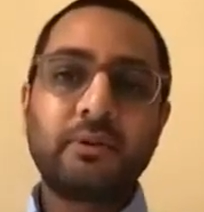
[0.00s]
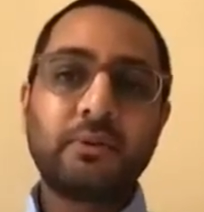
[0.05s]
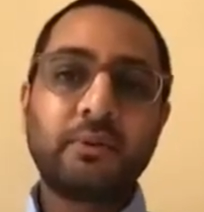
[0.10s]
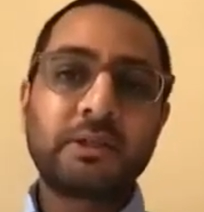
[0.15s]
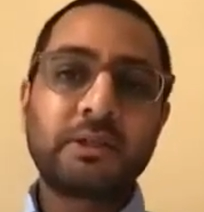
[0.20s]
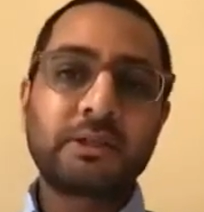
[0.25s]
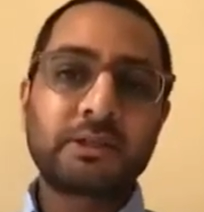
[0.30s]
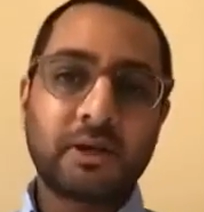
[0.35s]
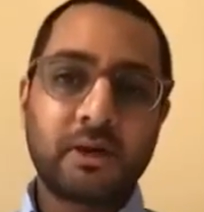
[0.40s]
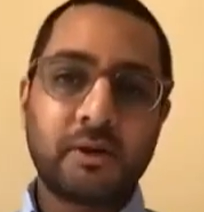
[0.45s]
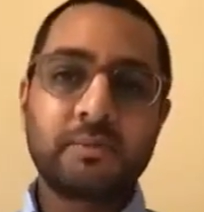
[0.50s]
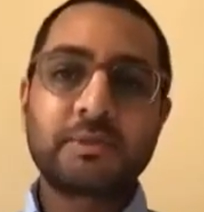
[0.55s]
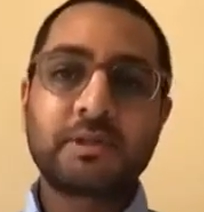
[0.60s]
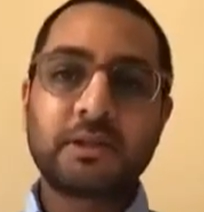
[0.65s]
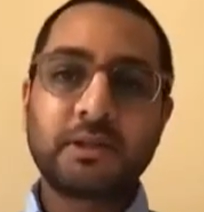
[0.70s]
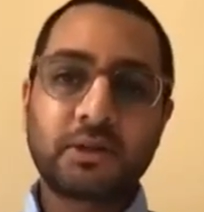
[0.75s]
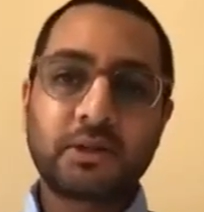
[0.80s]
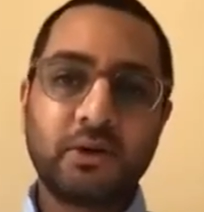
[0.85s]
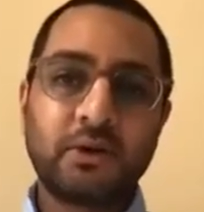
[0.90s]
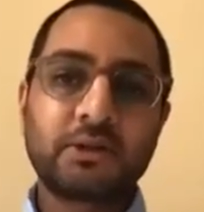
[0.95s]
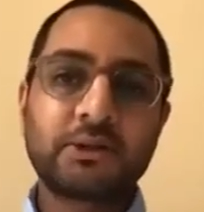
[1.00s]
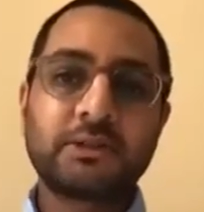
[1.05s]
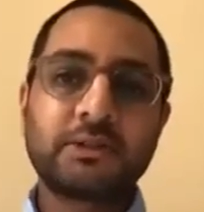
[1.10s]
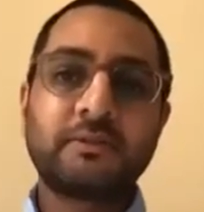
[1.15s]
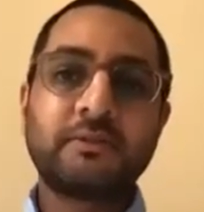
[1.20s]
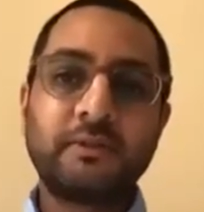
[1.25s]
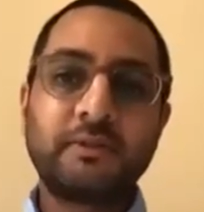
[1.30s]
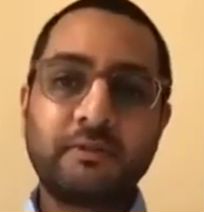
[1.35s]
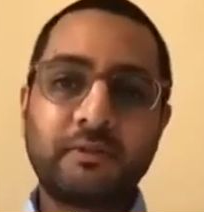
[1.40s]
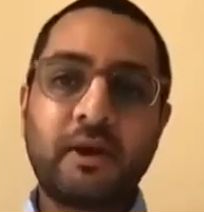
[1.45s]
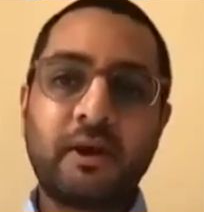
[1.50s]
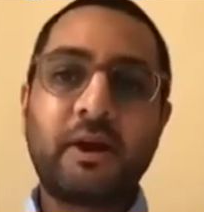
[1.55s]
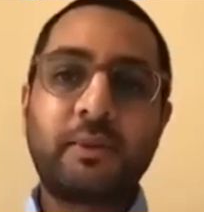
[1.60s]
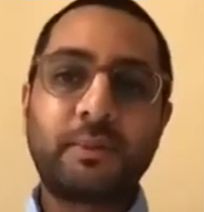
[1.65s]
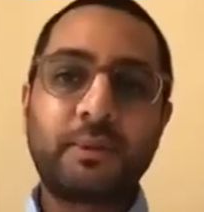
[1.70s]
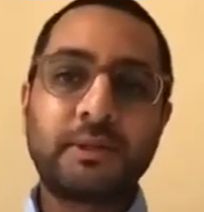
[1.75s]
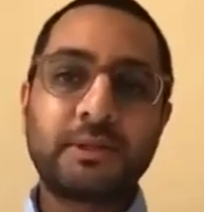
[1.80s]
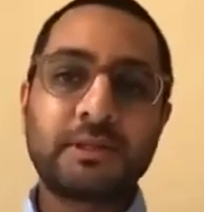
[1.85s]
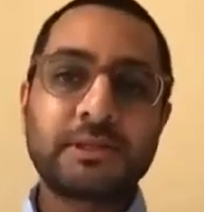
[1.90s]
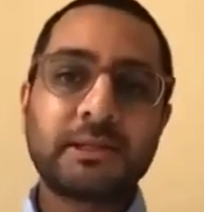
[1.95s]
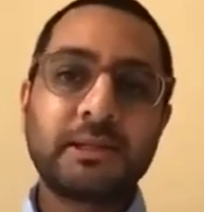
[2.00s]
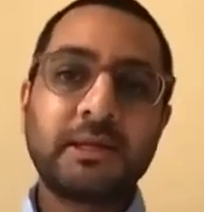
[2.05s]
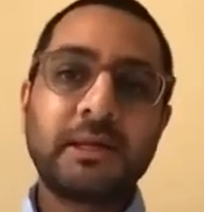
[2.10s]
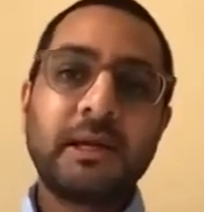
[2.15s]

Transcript: which comes at the cost of the environment.